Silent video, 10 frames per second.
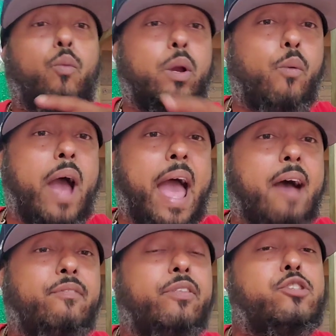we will
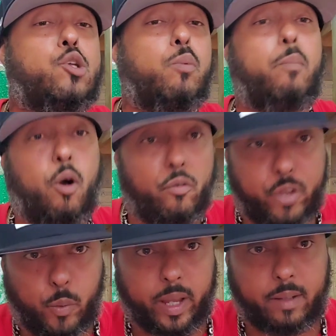have the Super Bowl
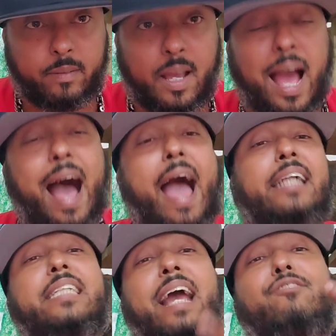viewing. I
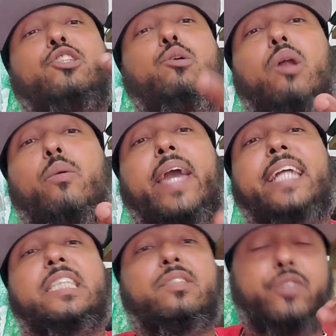actually have two
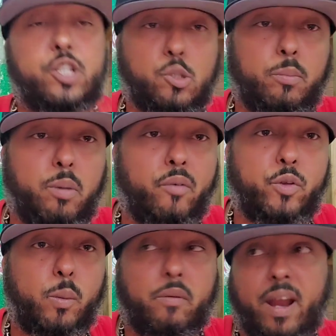locations for the Super Bowl
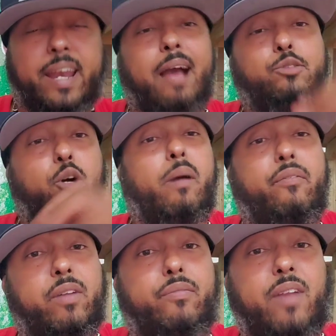viewing, but right now I'm talking
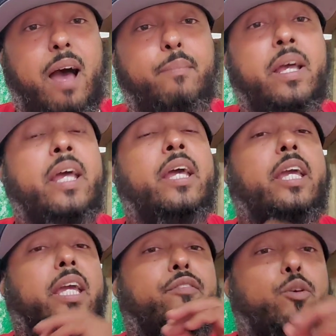about Flip Flop.
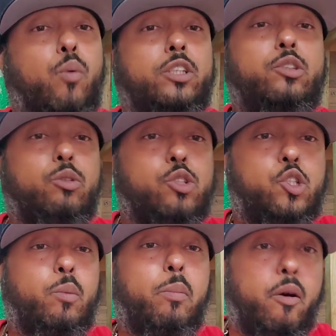If you want to do the
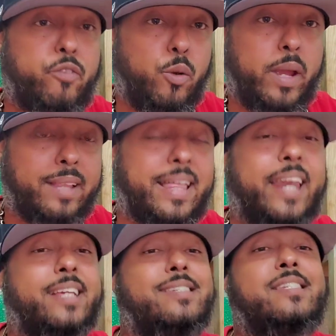Super Bowl viewing
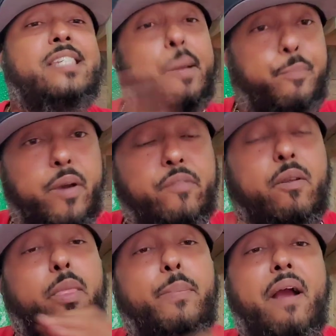that is separate
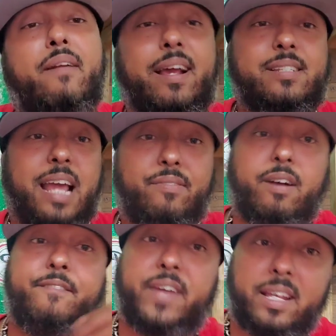from the Paradise Lyfe
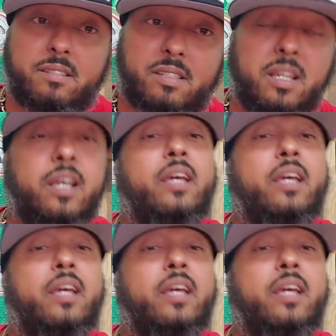events,